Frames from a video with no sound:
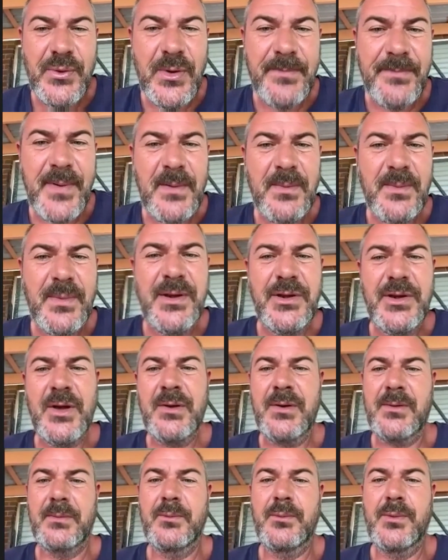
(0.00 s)
point, but we're
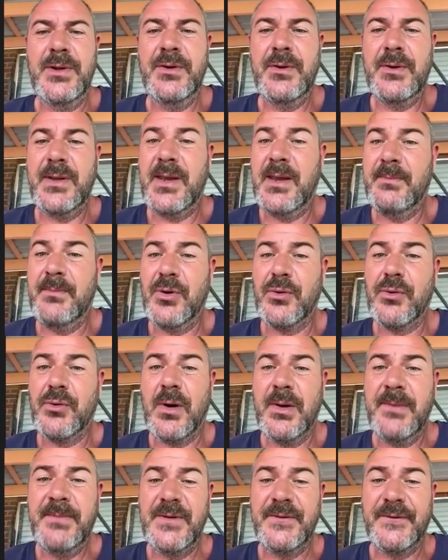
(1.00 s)
not
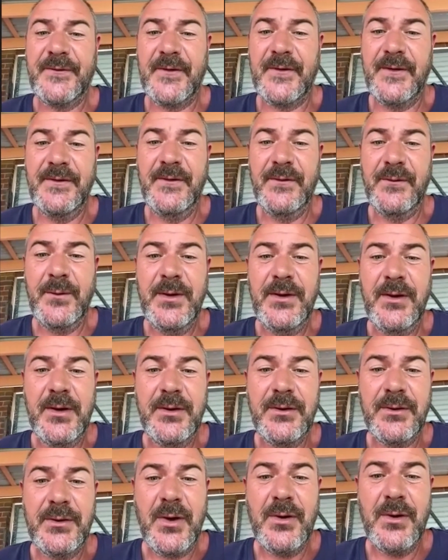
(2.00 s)
MRI machines. We
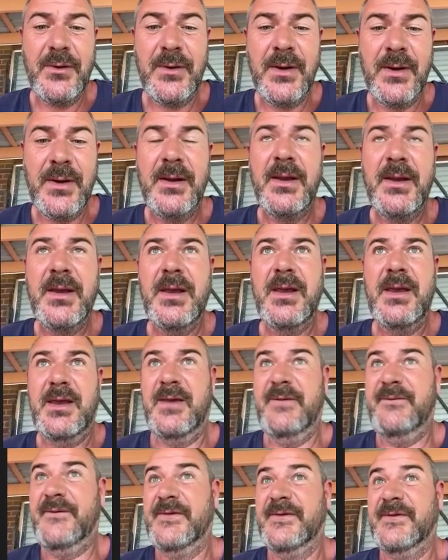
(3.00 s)
don't know
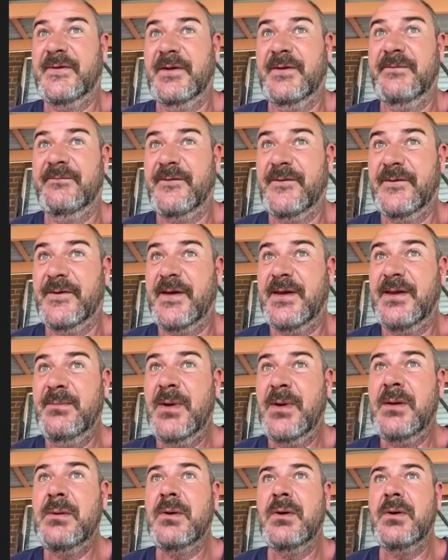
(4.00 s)
if it's
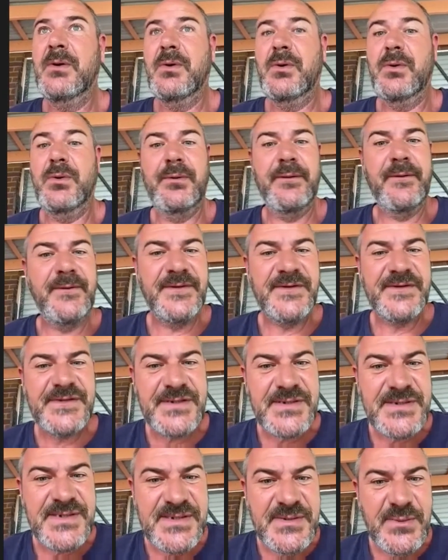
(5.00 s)
lymphedema or if it's
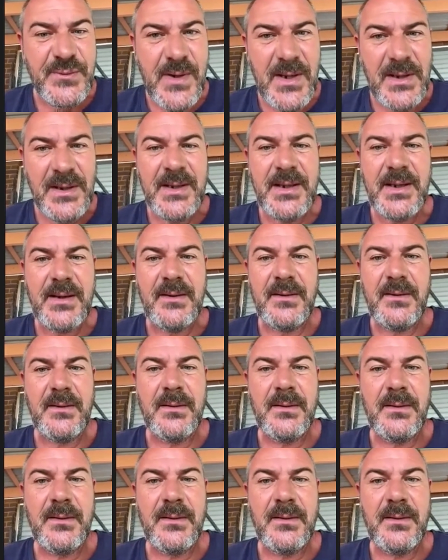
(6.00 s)
just swelling.